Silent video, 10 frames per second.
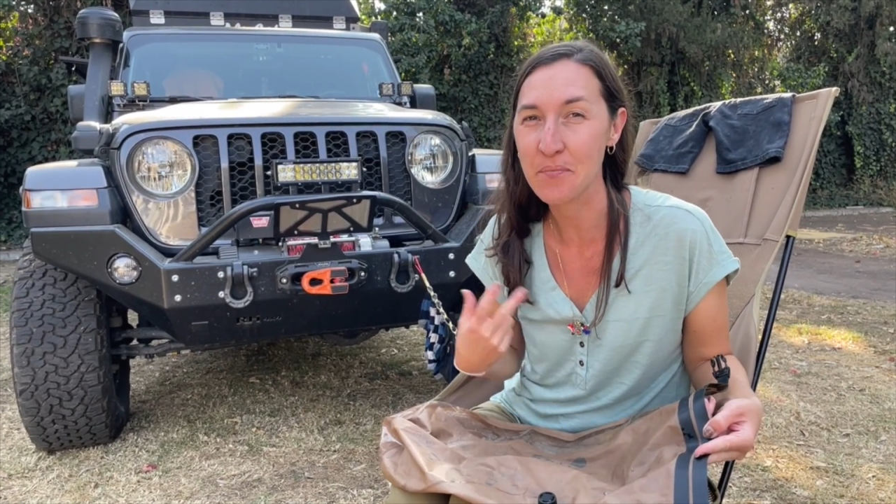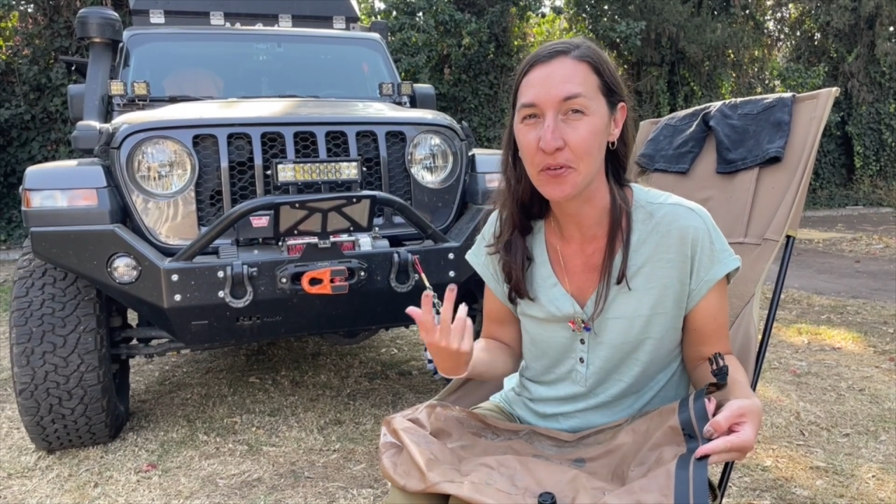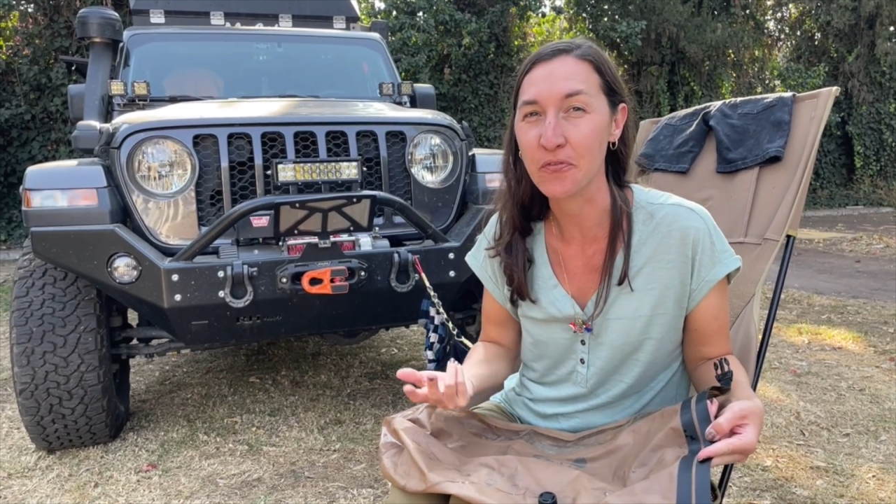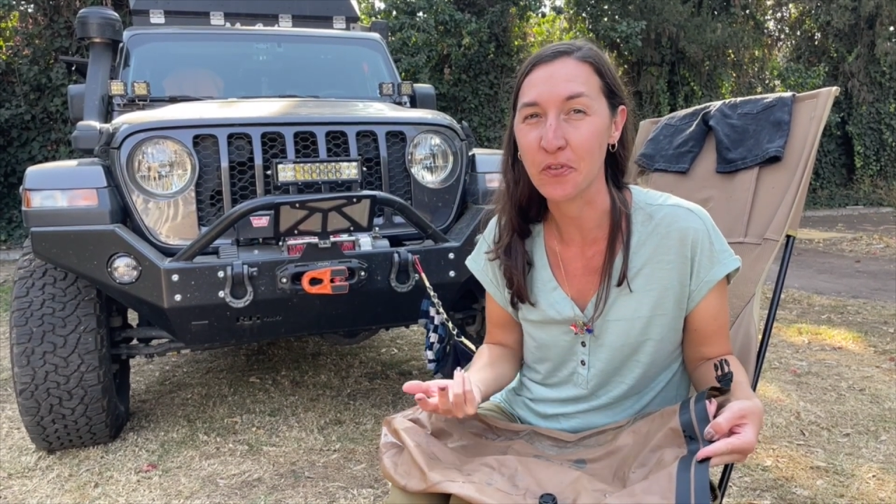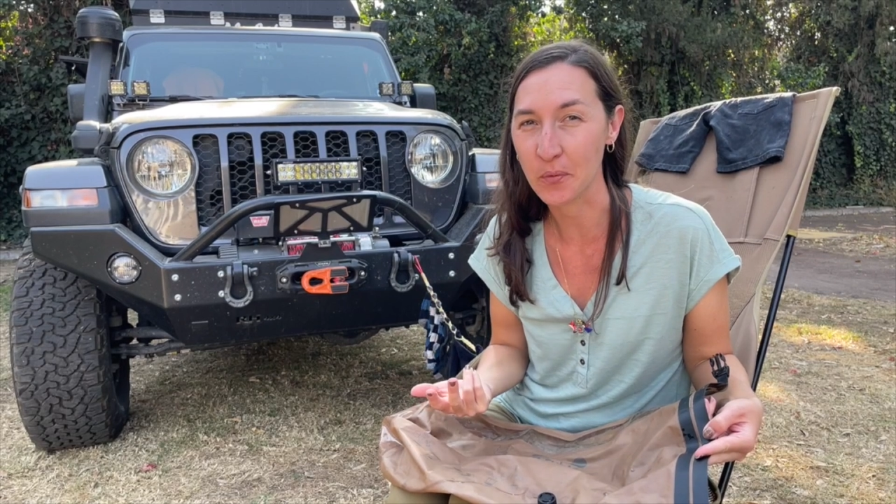
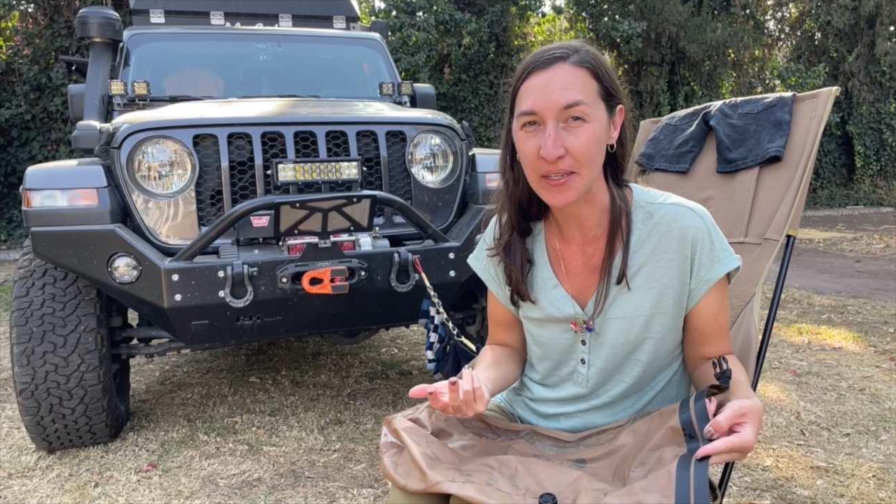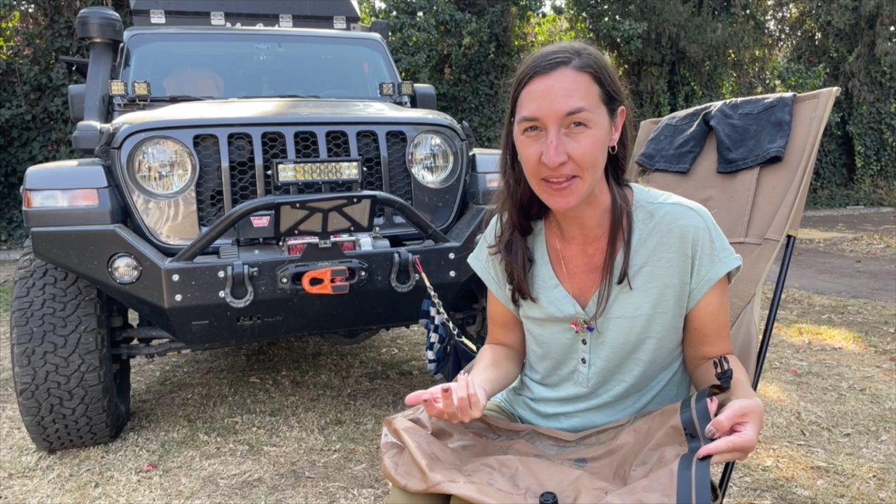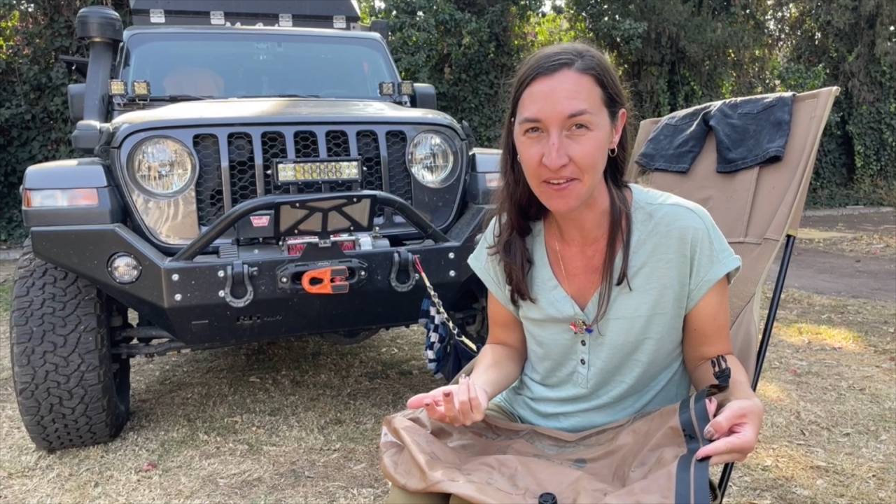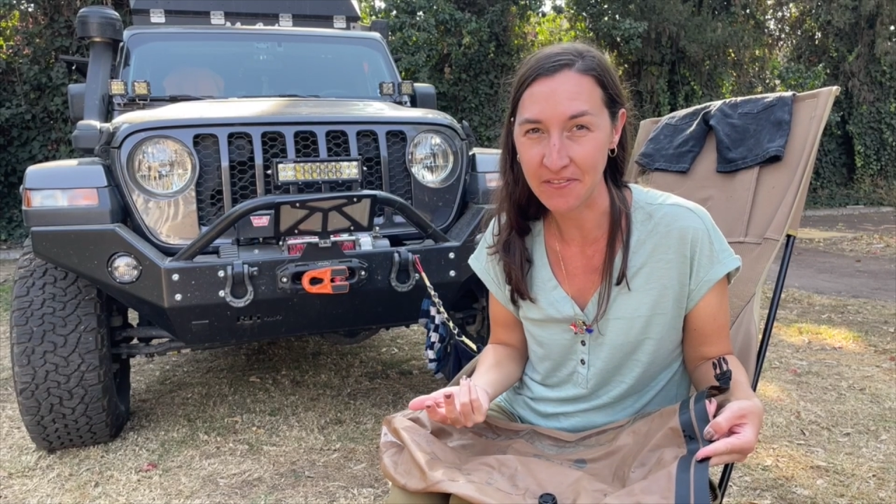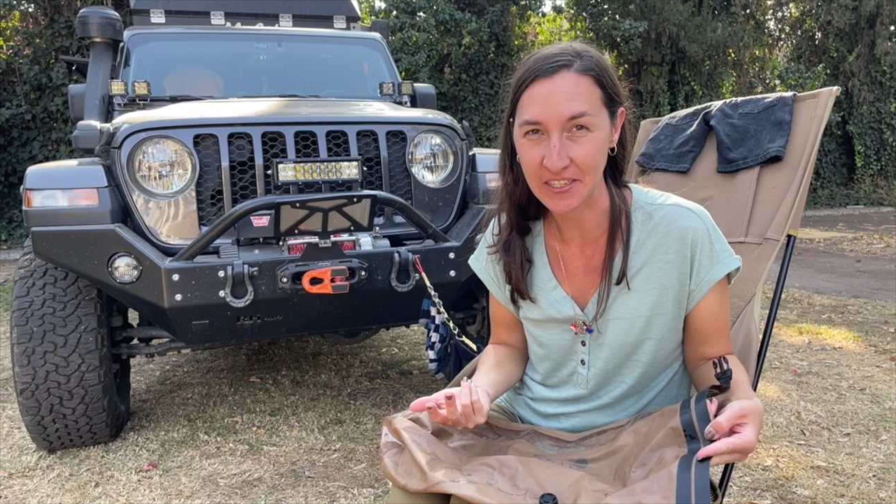before we
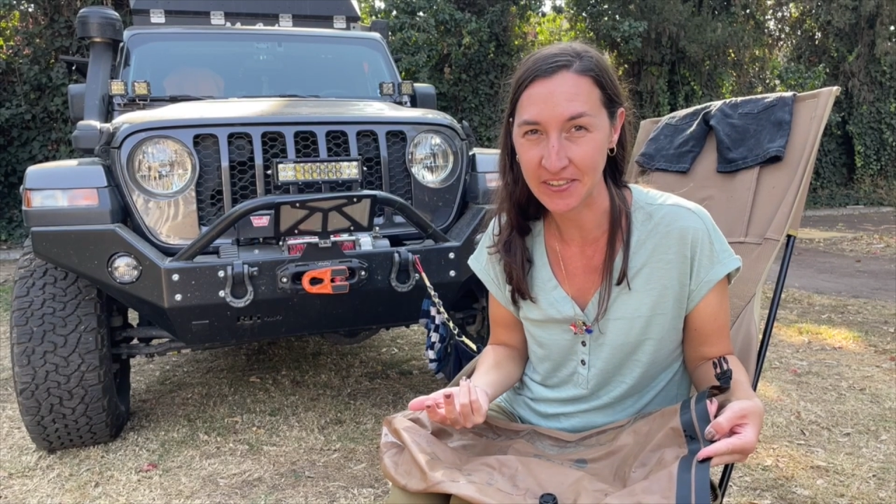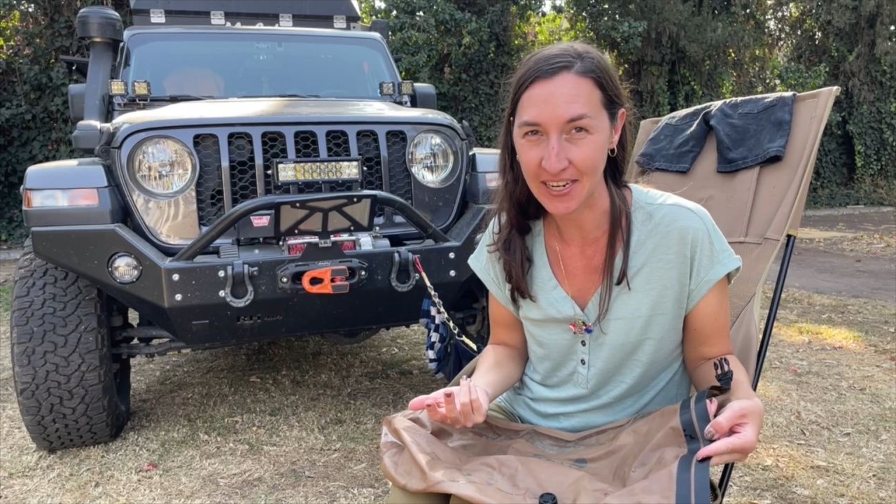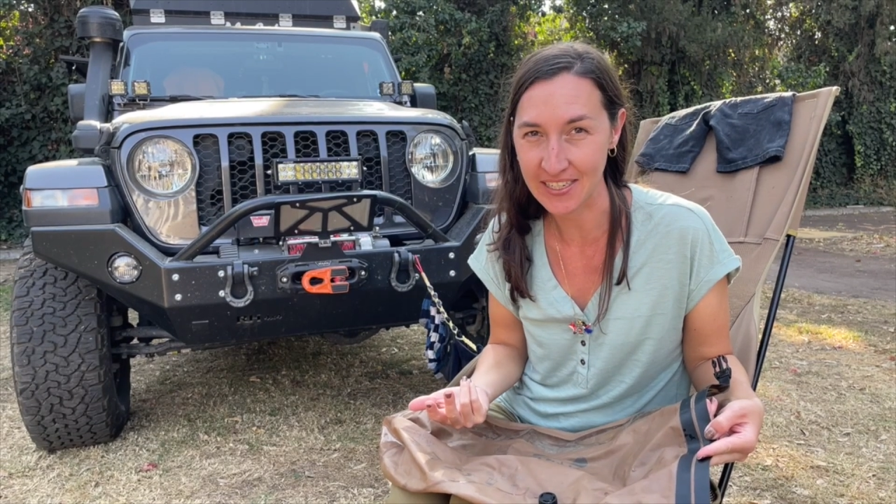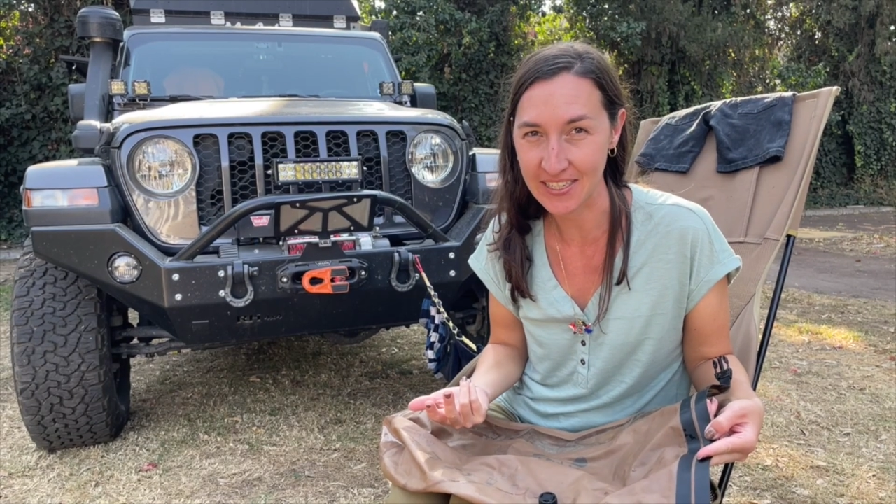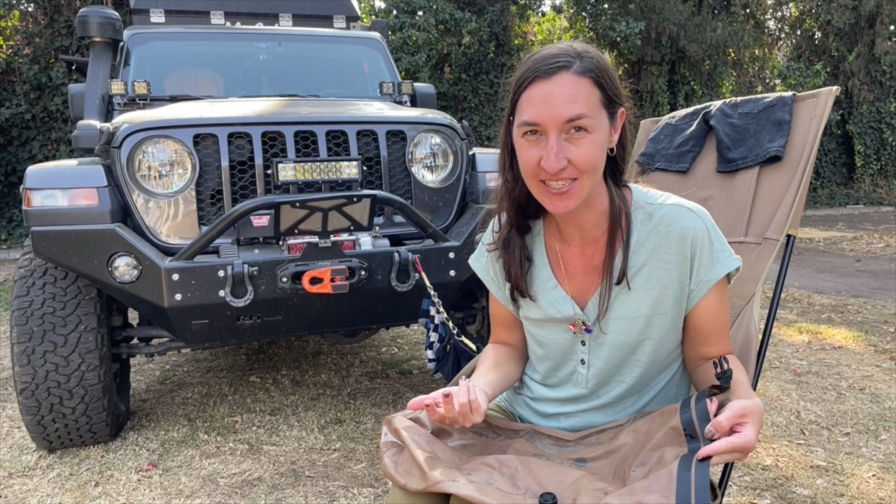left the
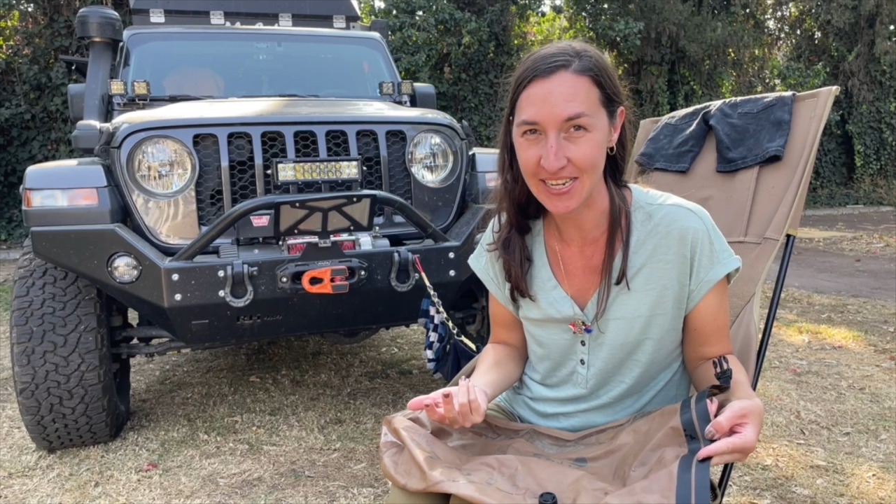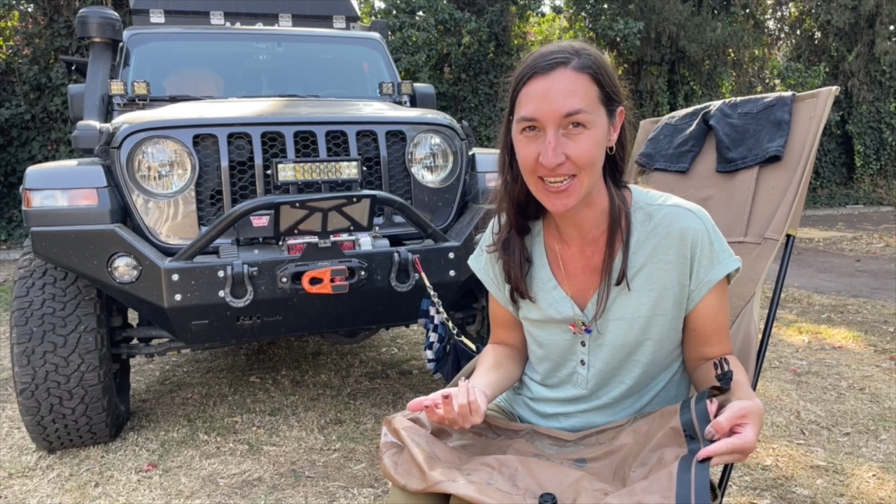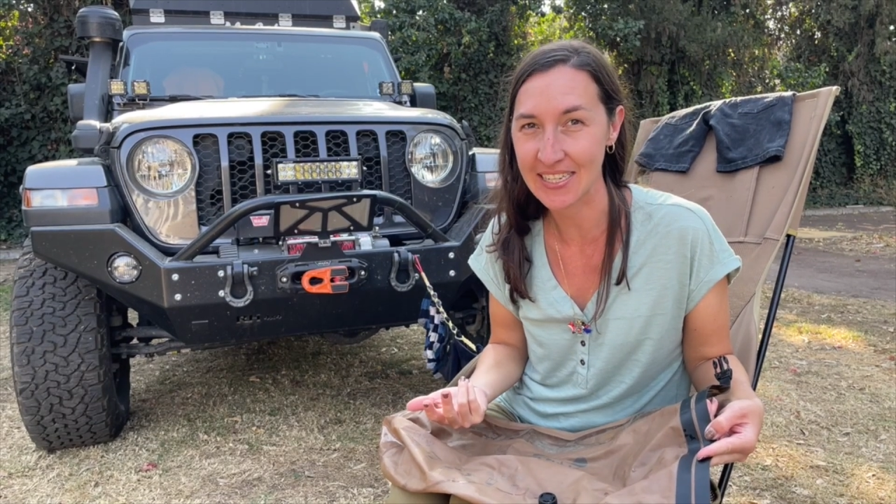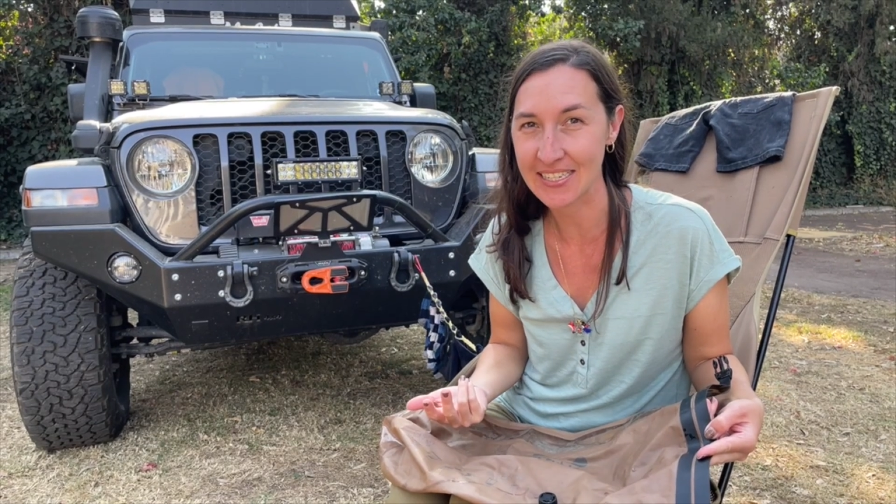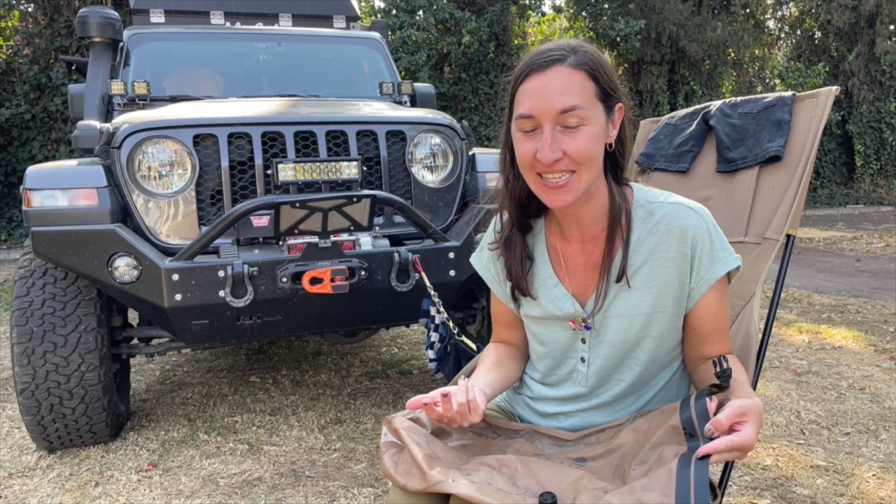United
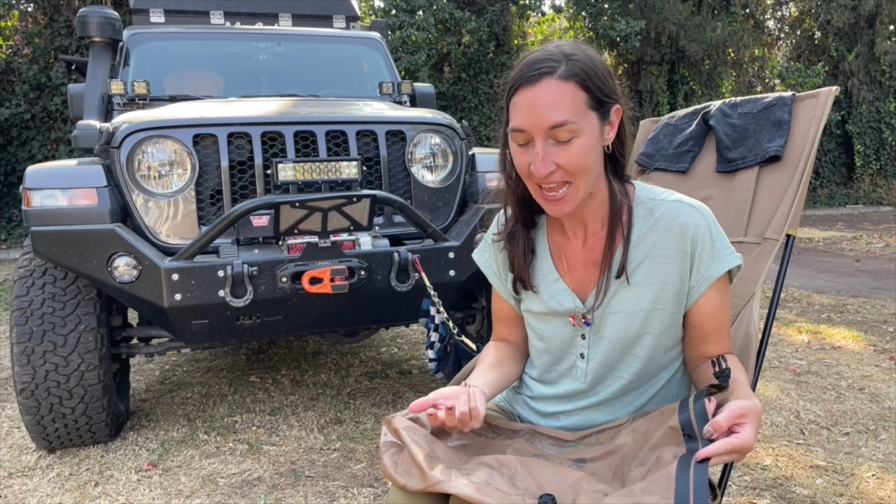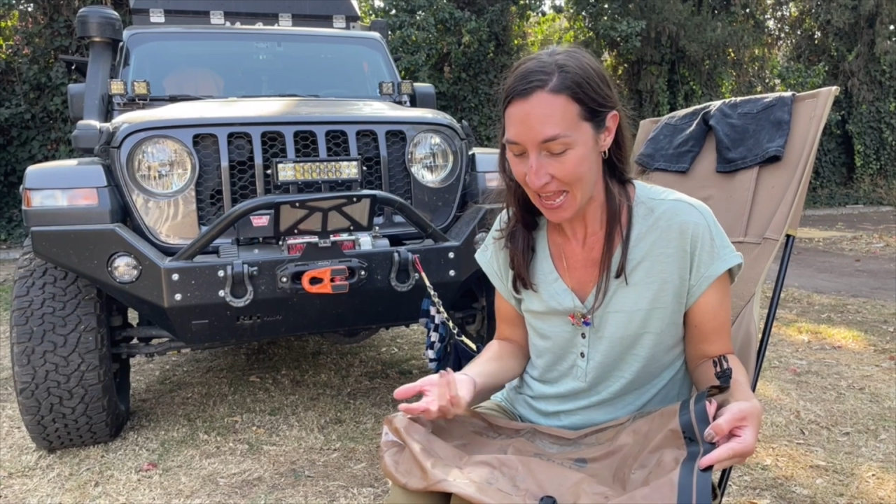States.